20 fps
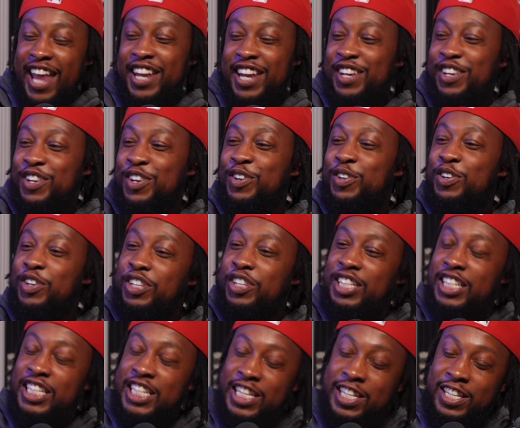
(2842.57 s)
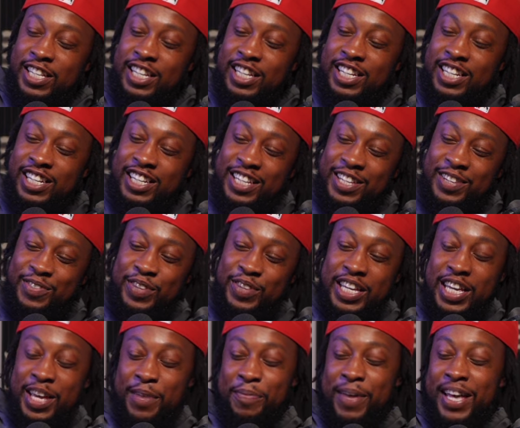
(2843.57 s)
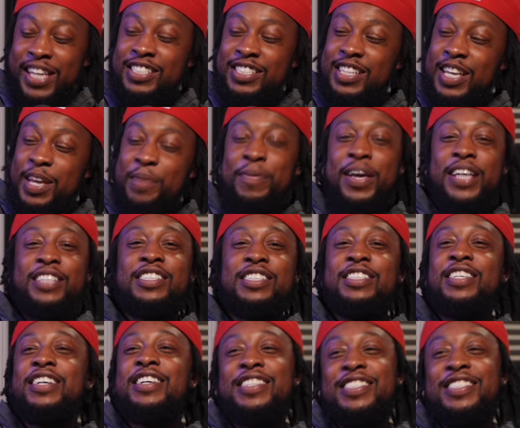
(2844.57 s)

didn't know in the D, in the DMV. It makes it makes a ton